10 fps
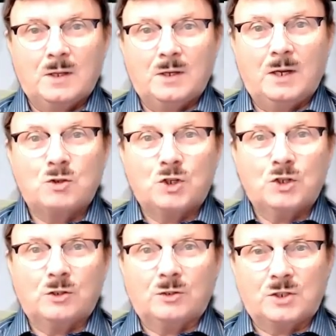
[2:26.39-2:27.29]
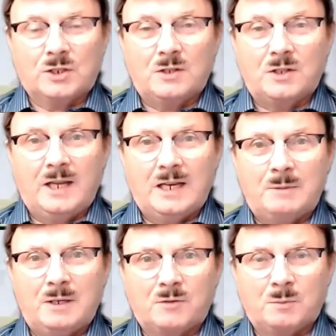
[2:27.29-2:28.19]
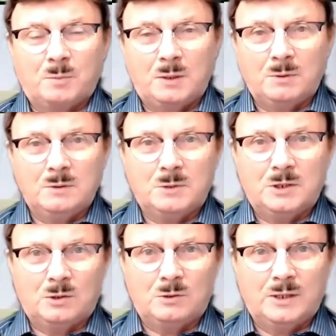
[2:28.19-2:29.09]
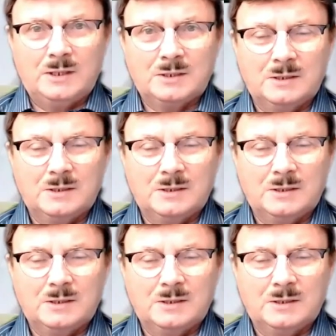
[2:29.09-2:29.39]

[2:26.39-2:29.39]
Now, journalists are the enemy of the people. We know that.